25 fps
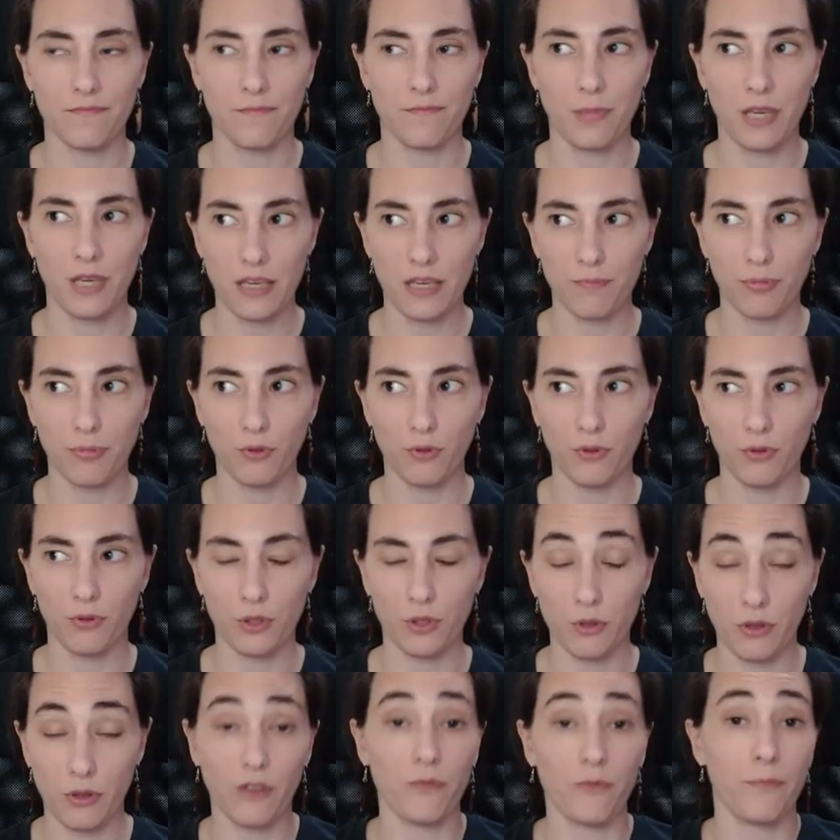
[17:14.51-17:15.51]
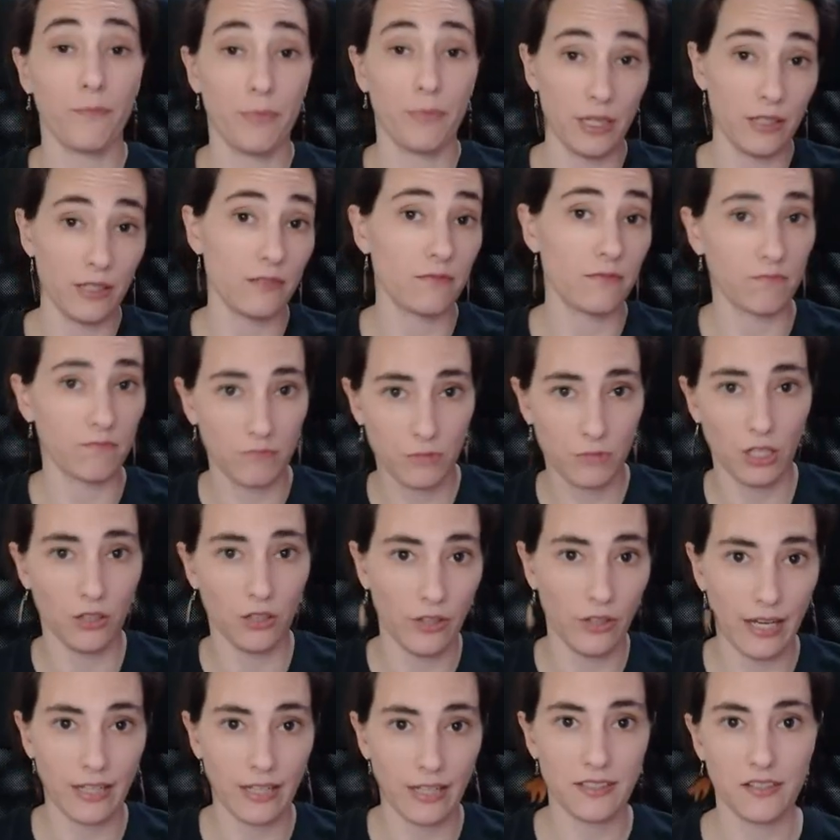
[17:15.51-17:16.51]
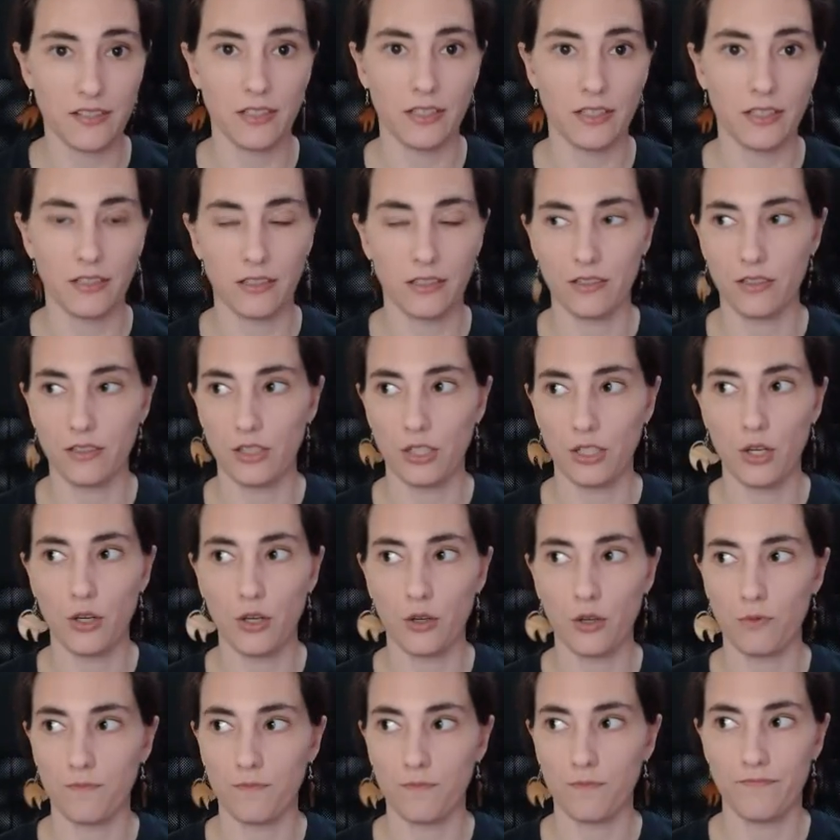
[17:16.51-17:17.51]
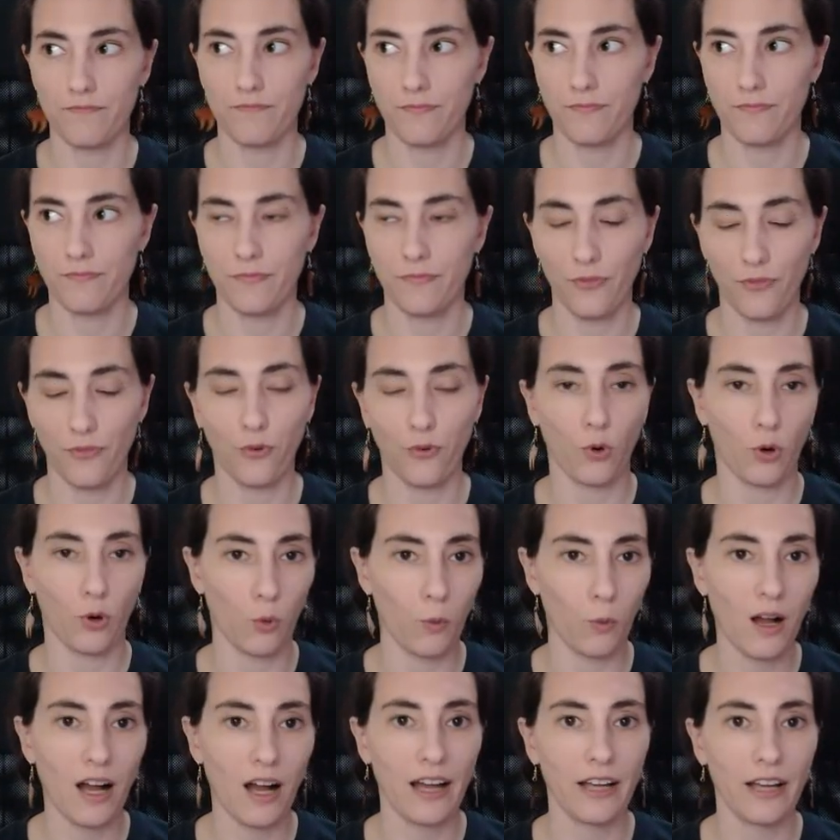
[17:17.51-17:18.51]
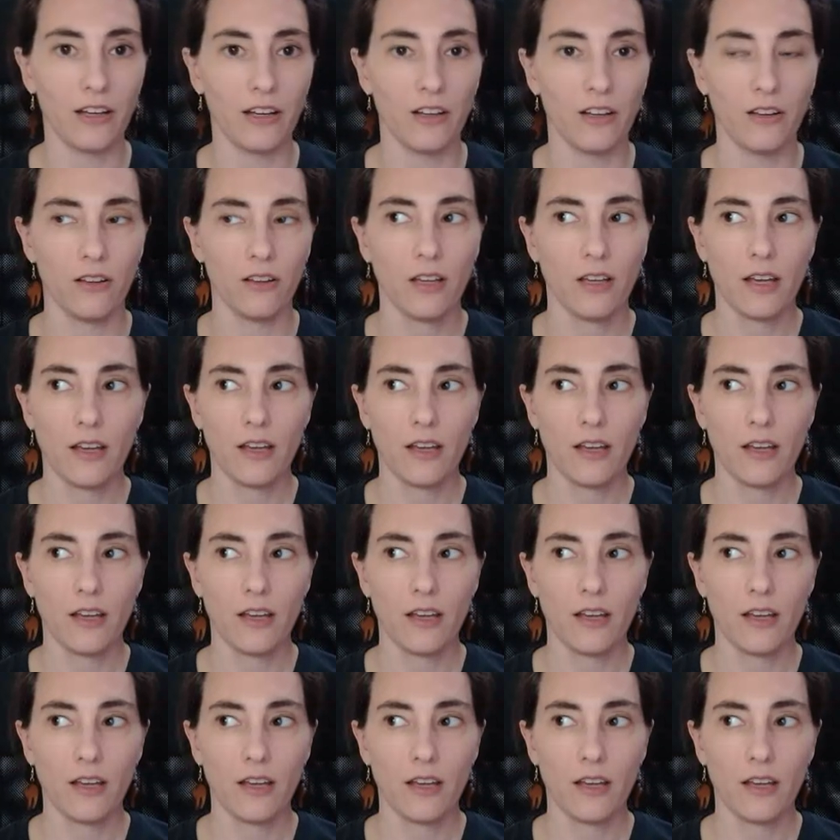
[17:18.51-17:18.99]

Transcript: people who have been collecting, you know, for a while